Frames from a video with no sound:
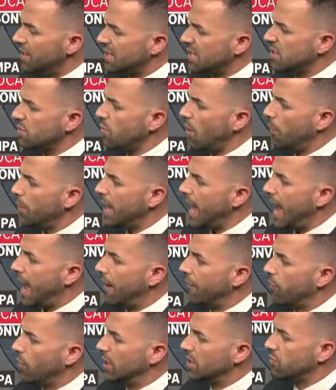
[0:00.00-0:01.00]
this is what we
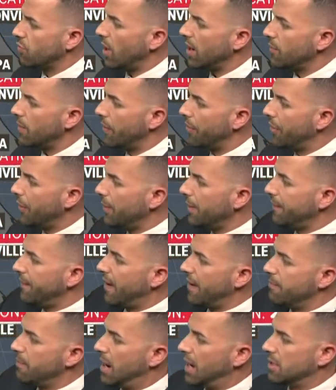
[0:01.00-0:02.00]
have. Winds right around
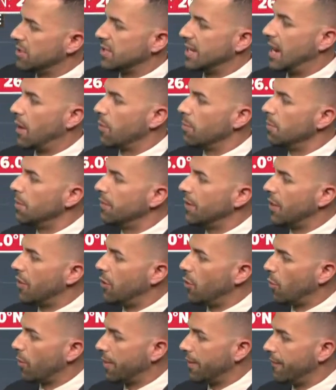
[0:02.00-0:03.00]
35 miles an hour, moving to
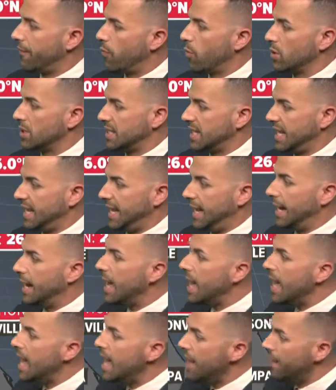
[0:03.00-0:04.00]
the north at
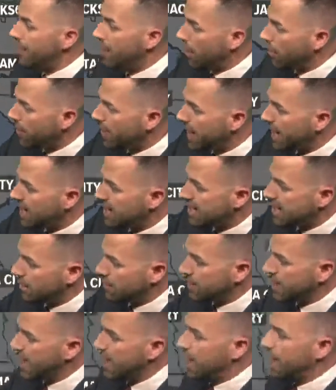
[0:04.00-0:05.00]
14. The Hurricane
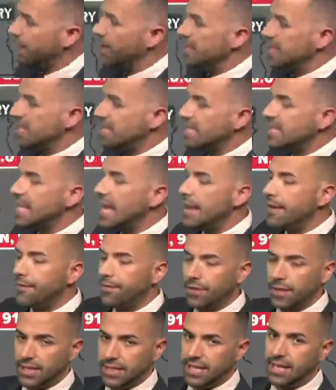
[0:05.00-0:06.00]
Center taking this
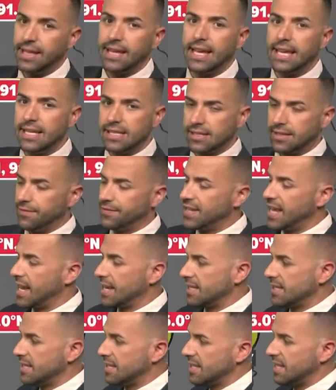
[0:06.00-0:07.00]
safely to the east of
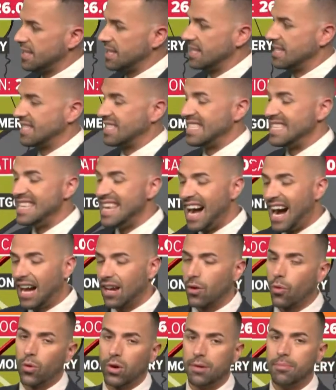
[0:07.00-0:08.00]
Texas. This is
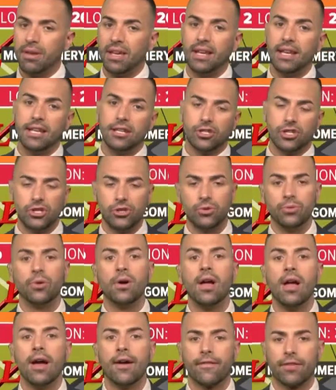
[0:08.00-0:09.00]
not going to be an issue
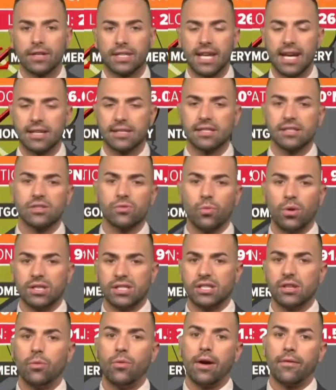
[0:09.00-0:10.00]
for Texas
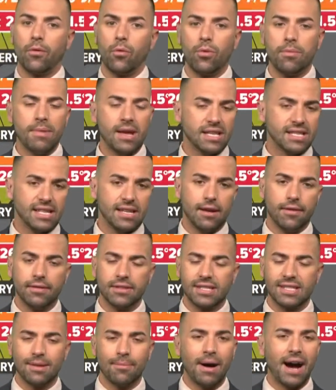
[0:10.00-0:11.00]
whatsoever. We may see a, uh,
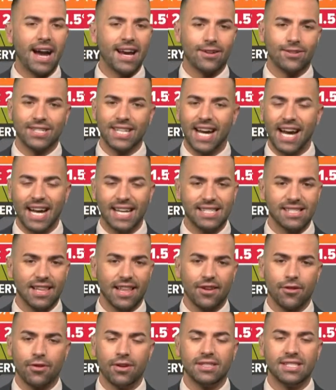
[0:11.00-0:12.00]
some higher tides
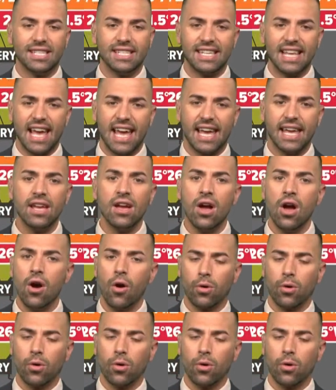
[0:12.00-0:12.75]
later on today